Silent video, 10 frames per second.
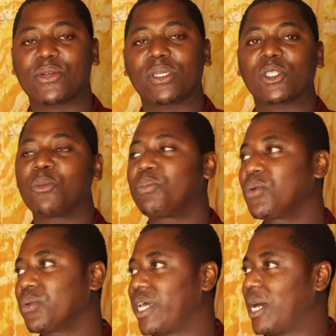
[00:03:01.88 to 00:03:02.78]
it was to
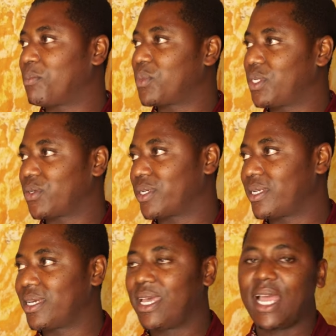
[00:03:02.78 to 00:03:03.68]
build a prison.
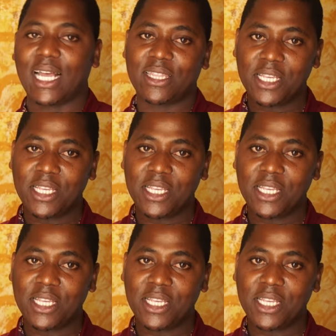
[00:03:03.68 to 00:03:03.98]
And